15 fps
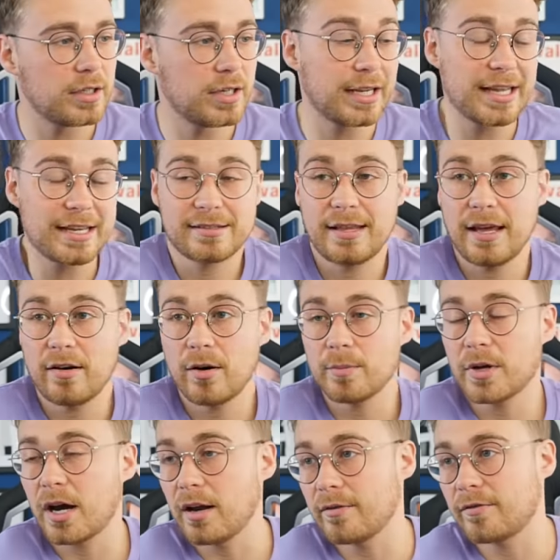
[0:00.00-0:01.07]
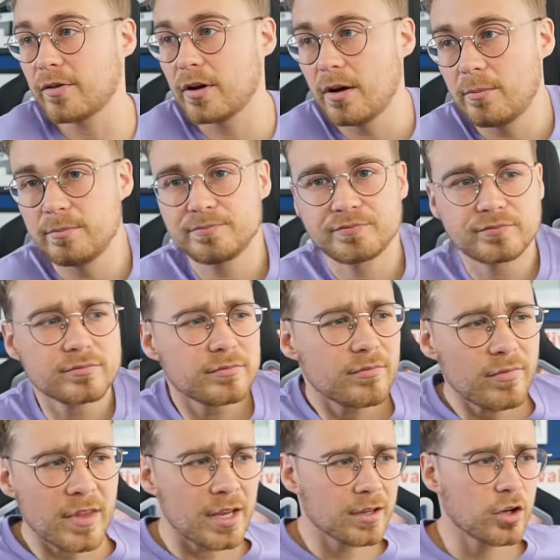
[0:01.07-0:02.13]
And I guess there I'm kind of
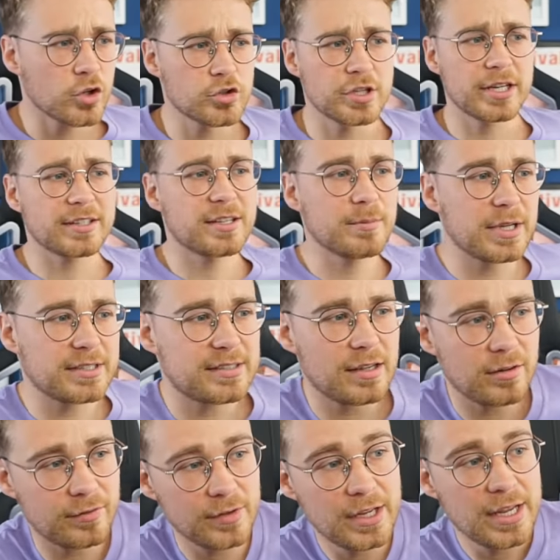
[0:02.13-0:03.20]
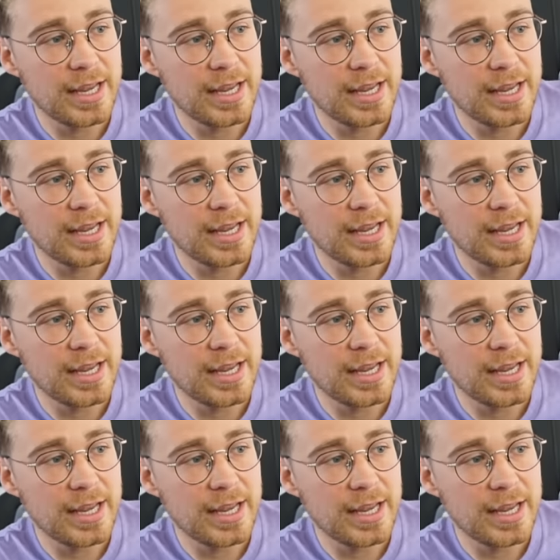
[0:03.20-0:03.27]
contradicting myself.